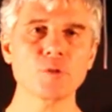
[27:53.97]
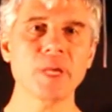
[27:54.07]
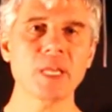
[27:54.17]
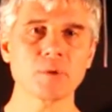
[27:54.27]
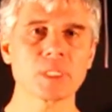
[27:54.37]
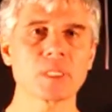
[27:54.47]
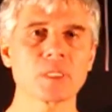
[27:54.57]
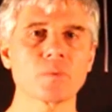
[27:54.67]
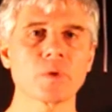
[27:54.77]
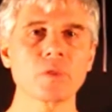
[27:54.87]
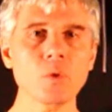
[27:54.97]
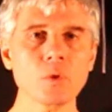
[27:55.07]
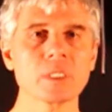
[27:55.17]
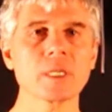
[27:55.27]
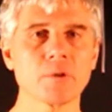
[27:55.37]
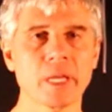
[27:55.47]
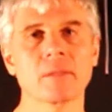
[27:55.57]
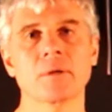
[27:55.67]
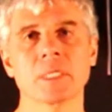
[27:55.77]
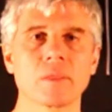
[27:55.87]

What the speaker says: matrices with non-zero entries,